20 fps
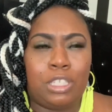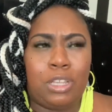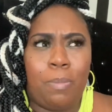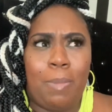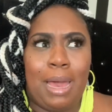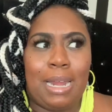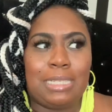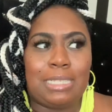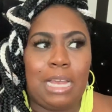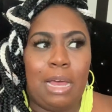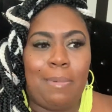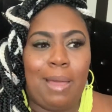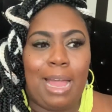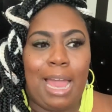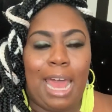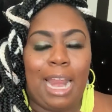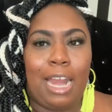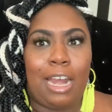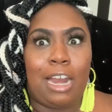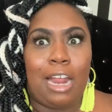So by the time I
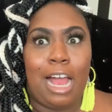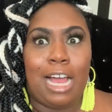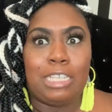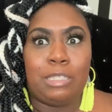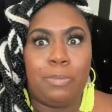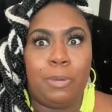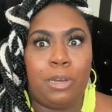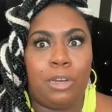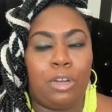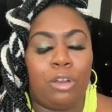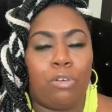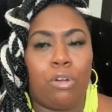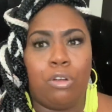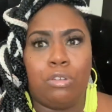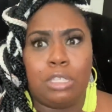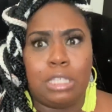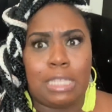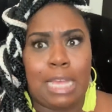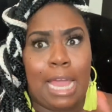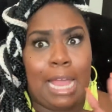got out of the hospital, the
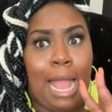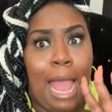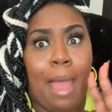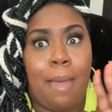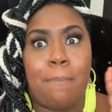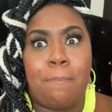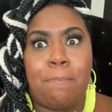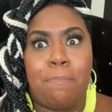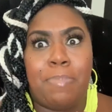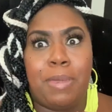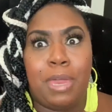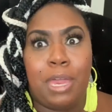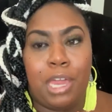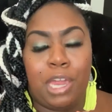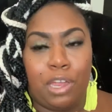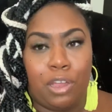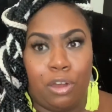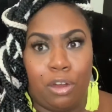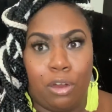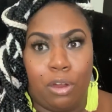necrosis had got
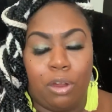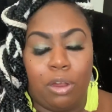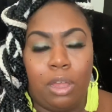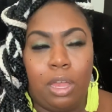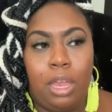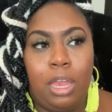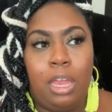bigger.